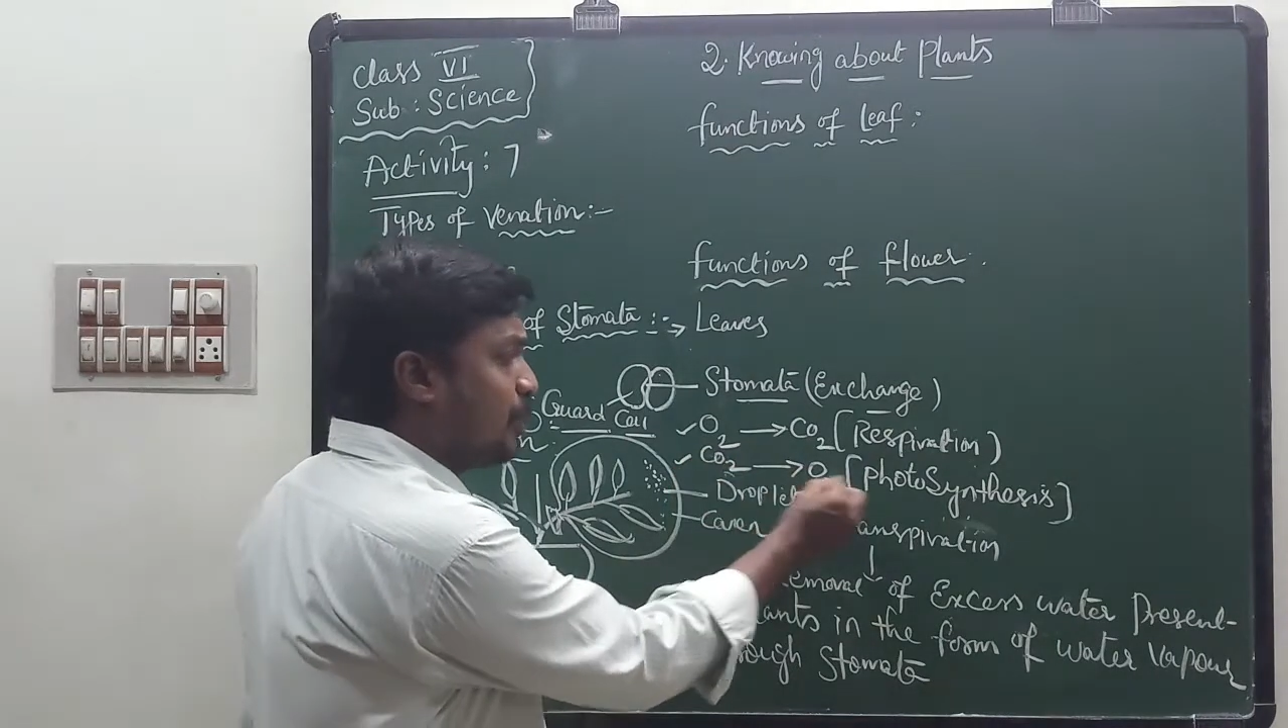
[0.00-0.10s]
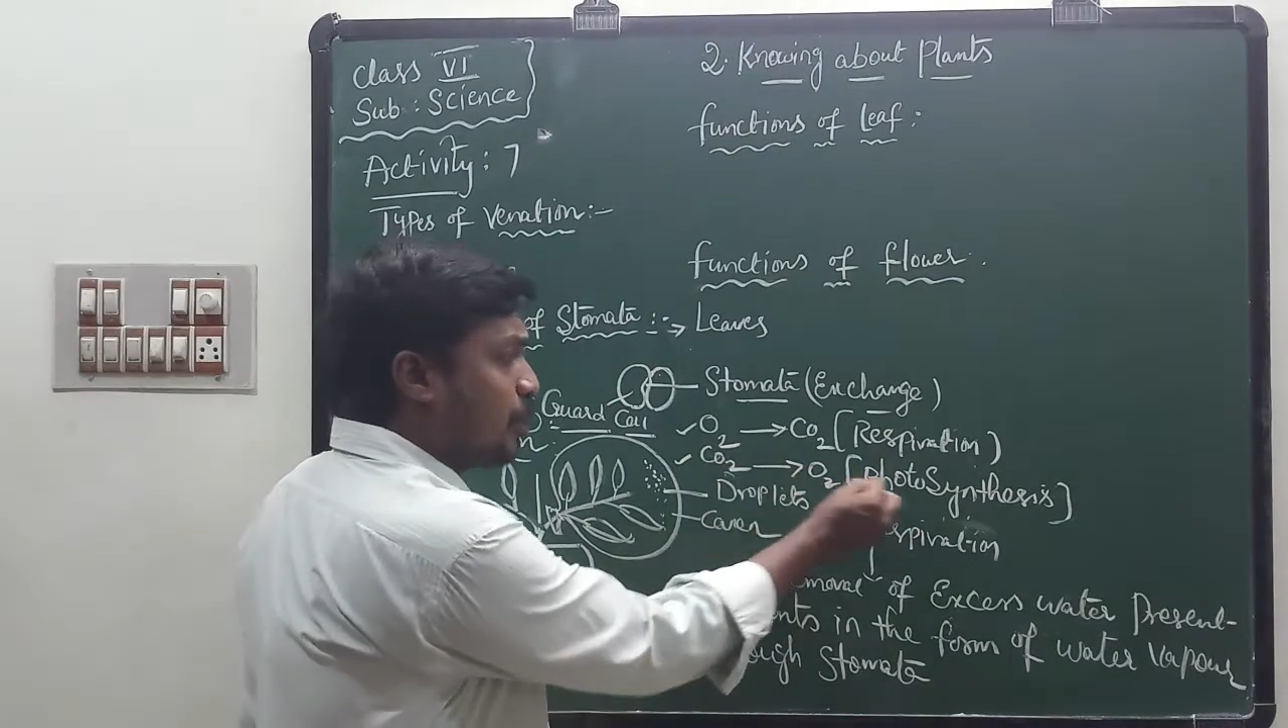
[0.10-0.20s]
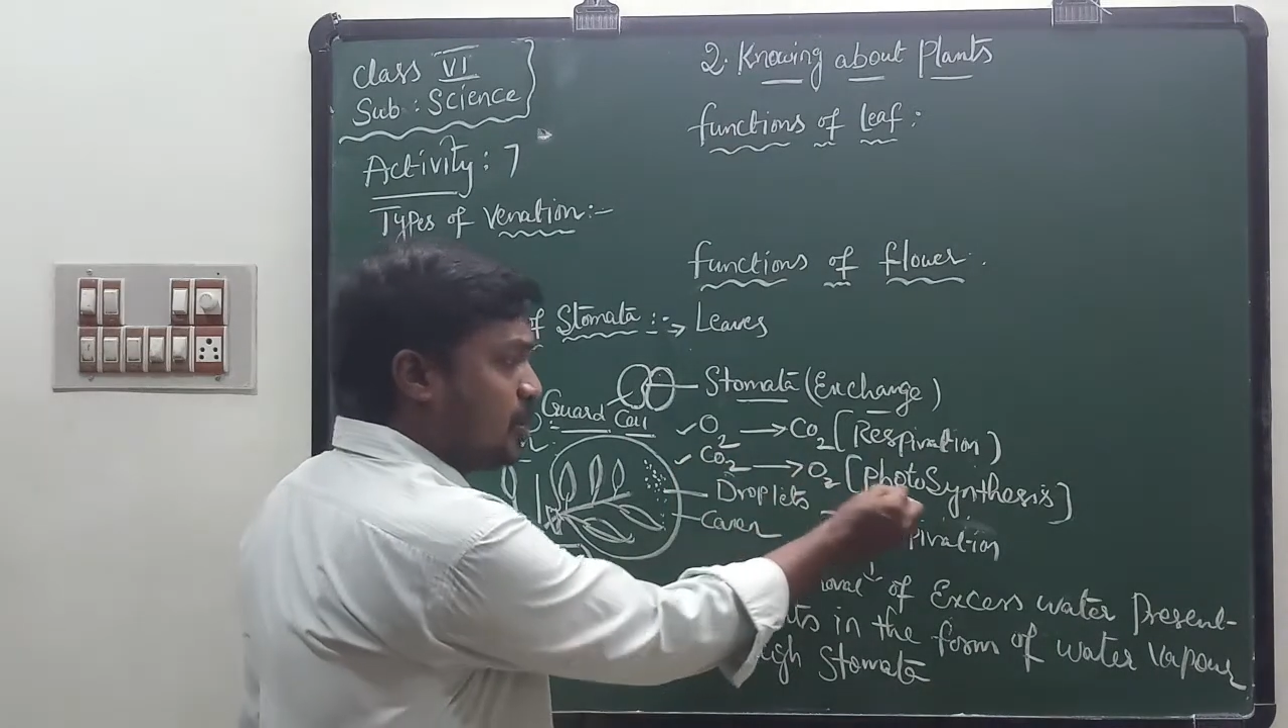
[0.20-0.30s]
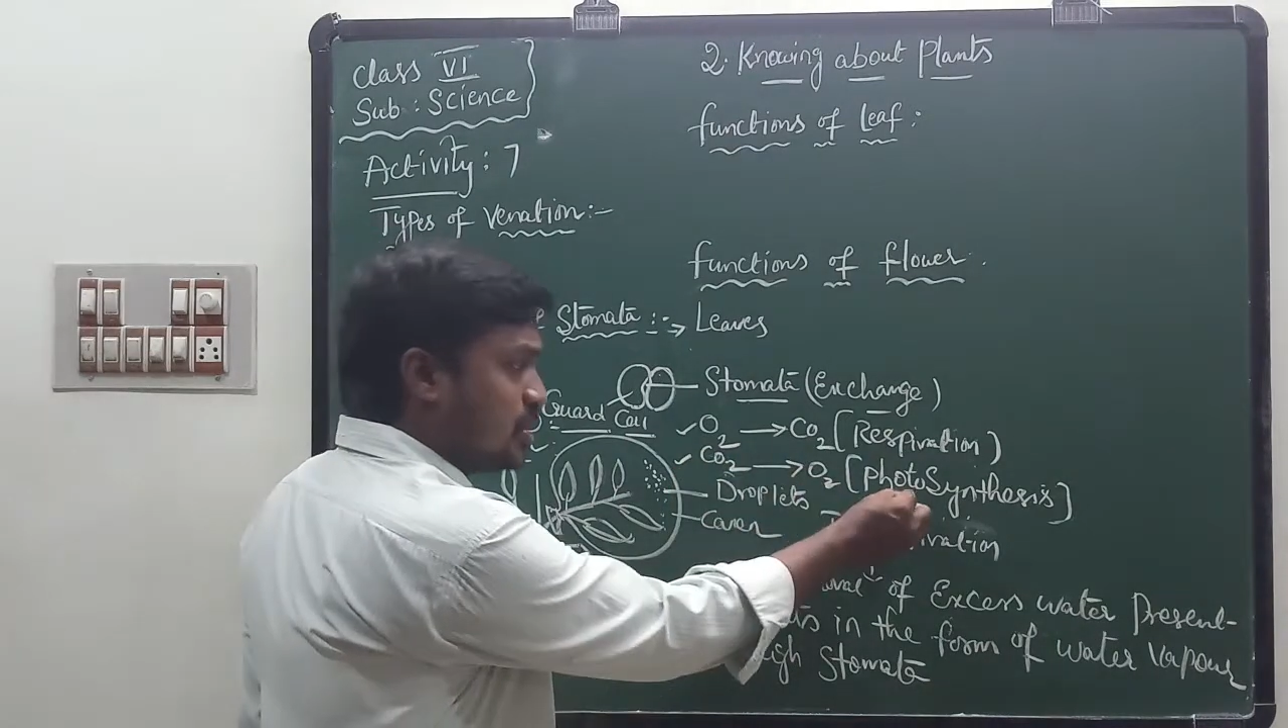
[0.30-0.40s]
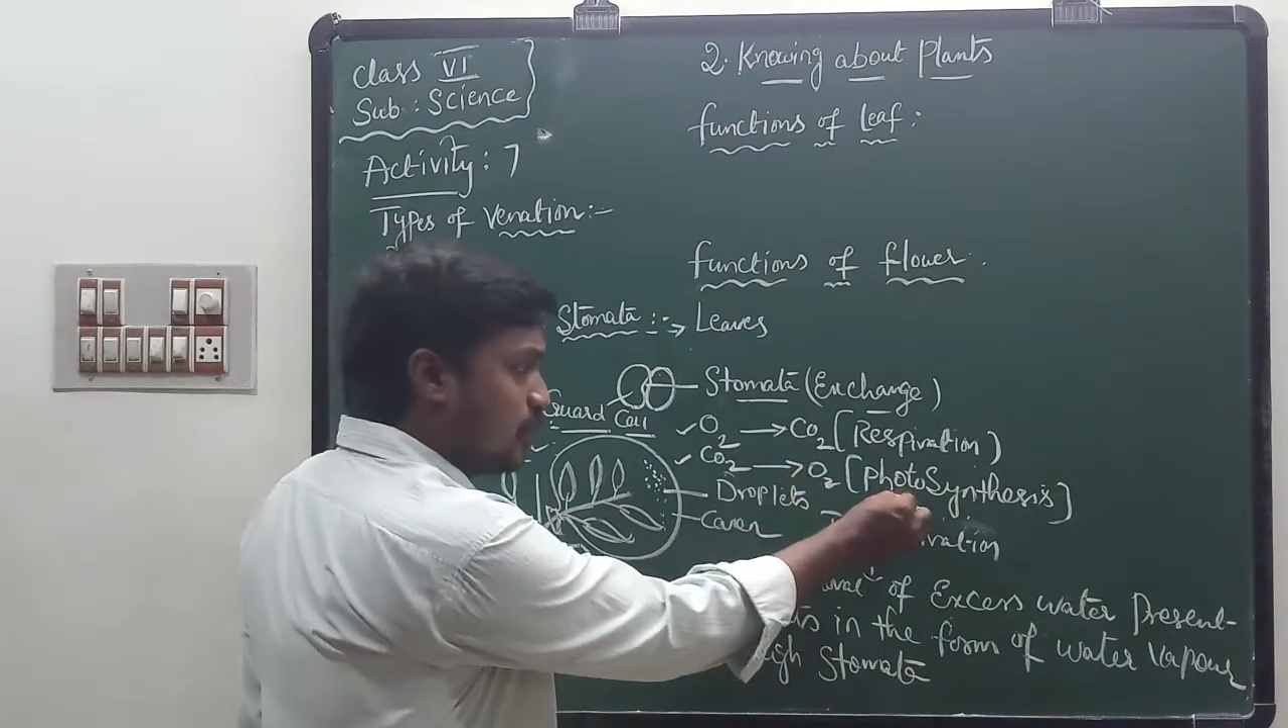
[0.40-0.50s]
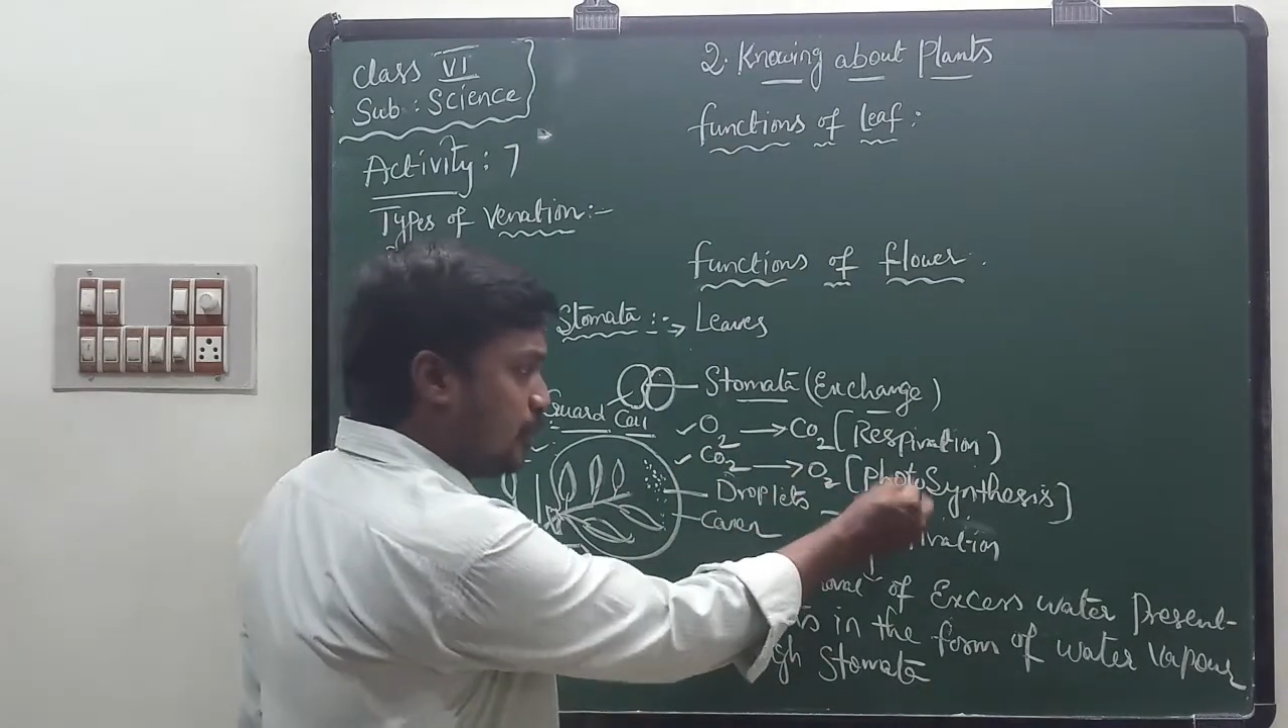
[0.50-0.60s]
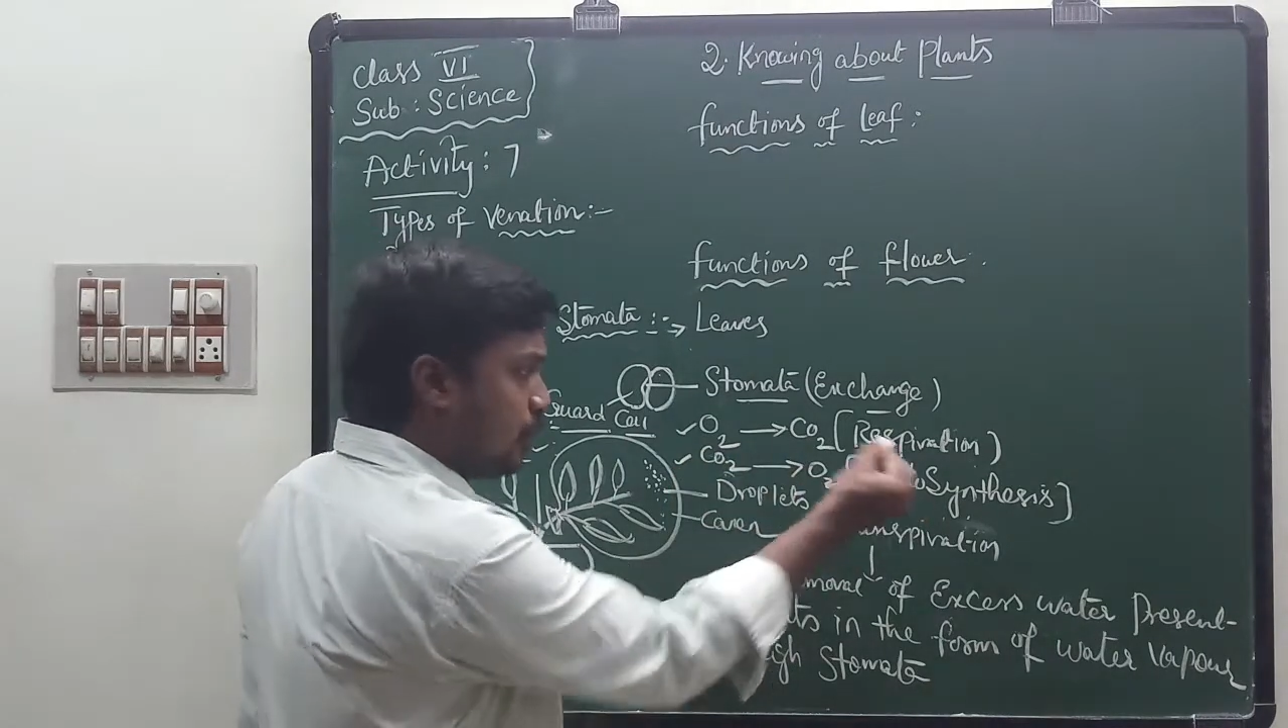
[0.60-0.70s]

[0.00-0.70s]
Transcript: in the process of